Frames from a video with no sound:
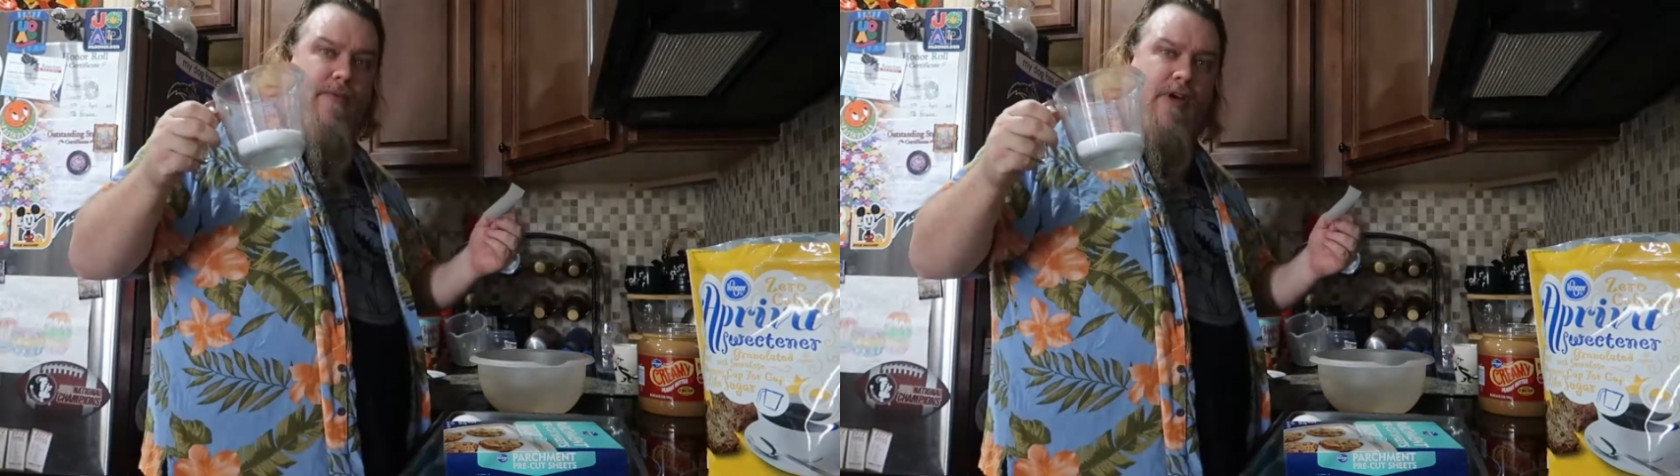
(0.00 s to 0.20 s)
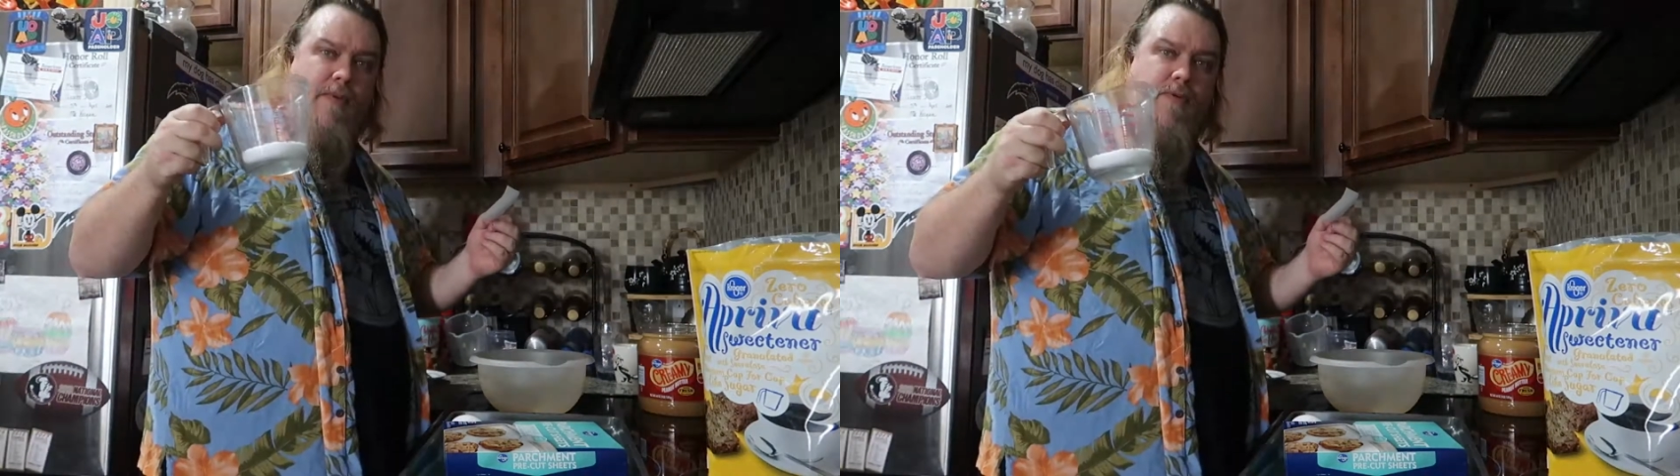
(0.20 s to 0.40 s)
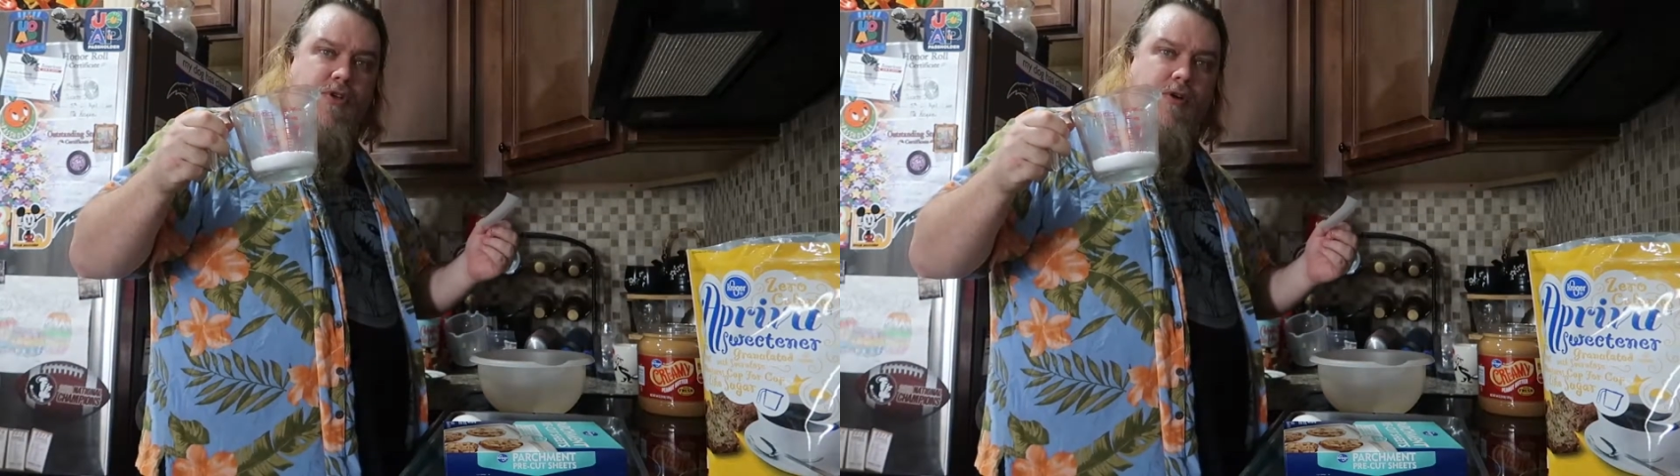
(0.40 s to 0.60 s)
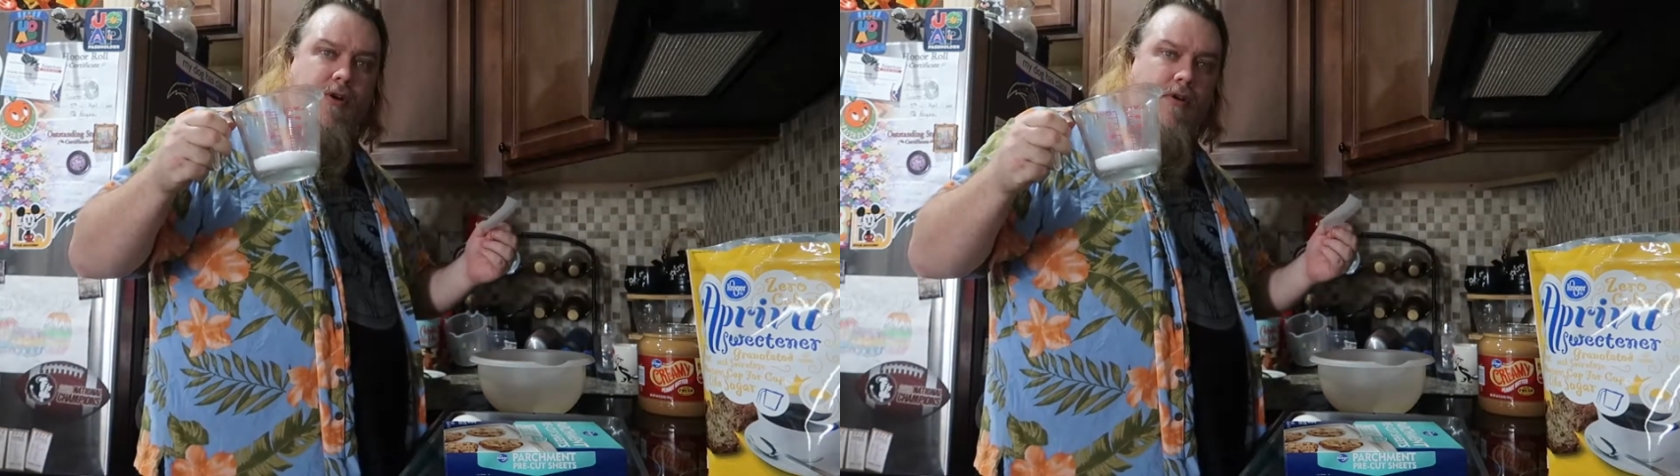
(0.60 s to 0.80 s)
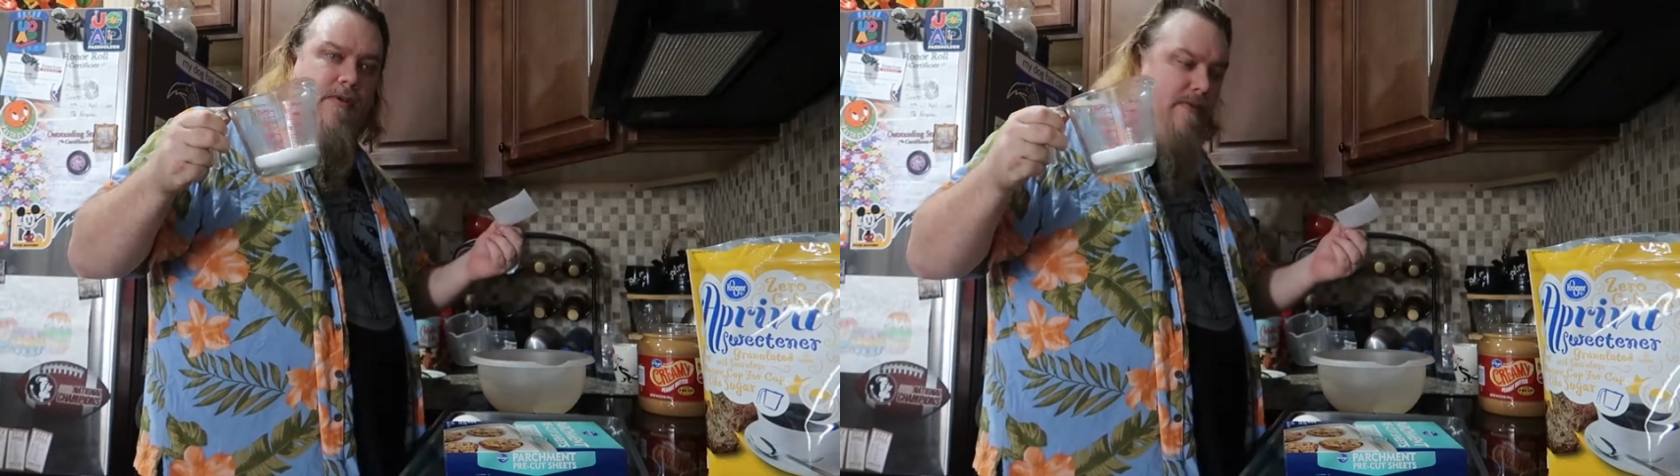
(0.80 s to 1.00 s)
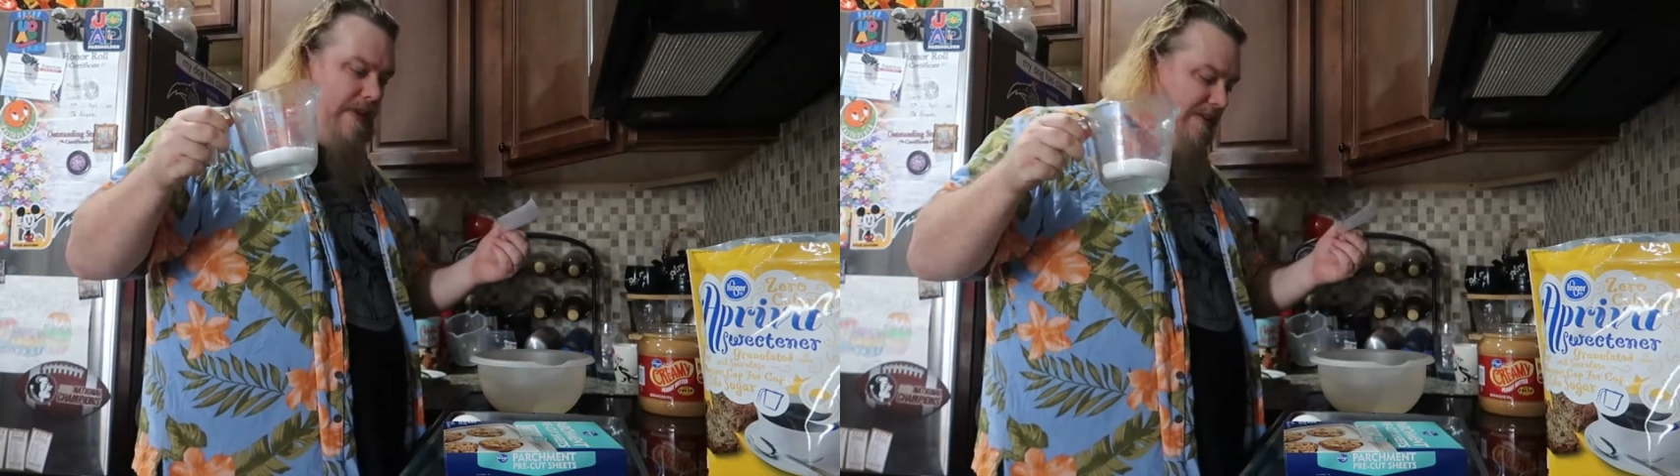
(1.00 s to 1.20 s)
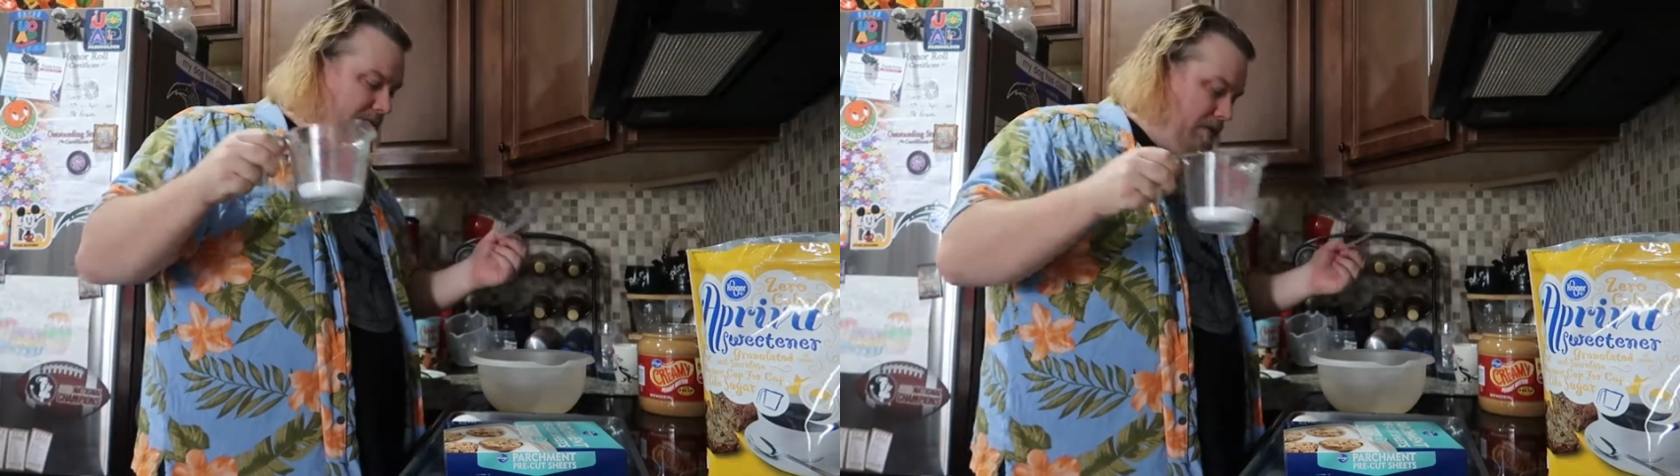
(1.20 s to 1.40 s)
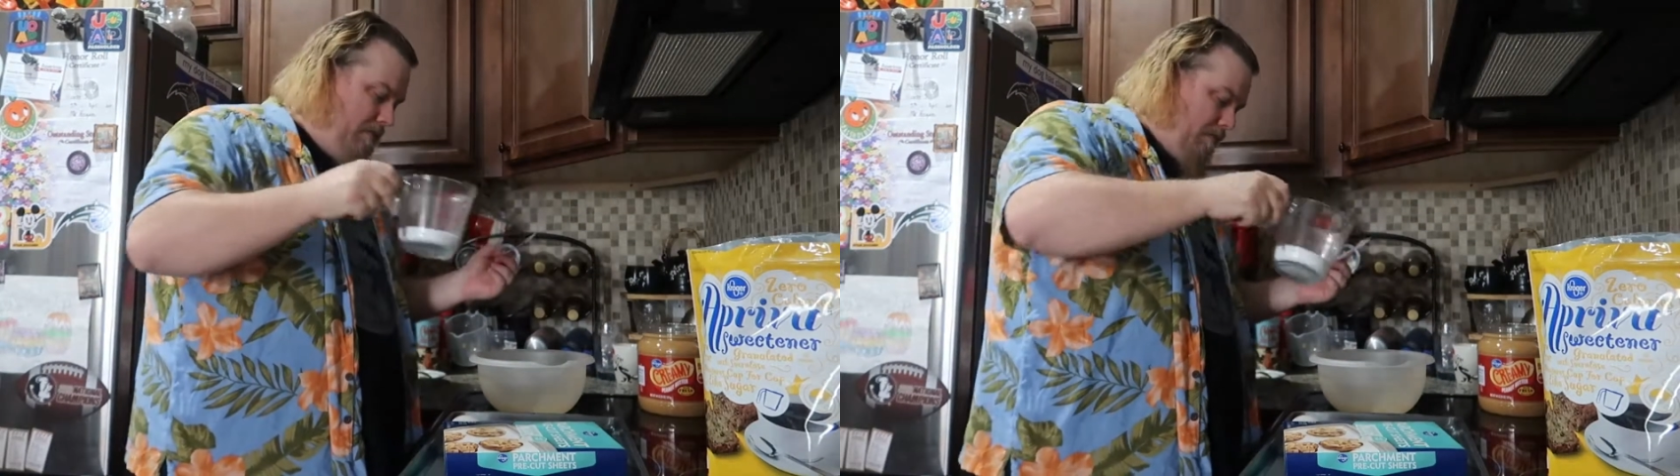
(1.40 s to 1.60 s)
a cup of sugar. That's
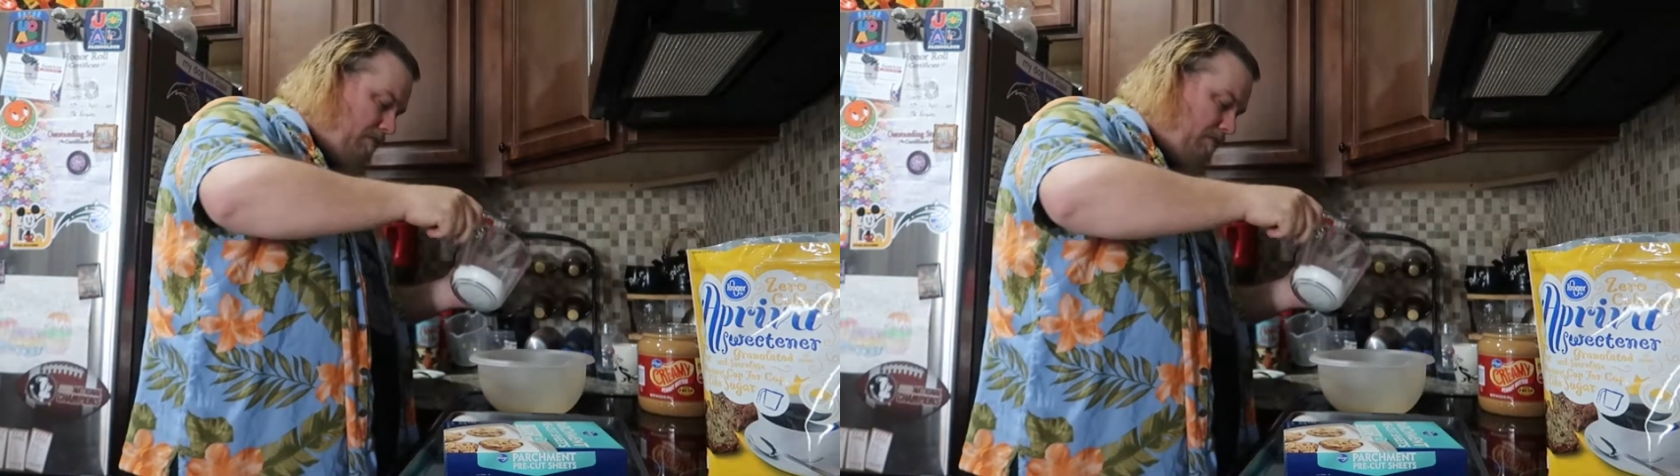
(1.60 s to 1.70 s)
it.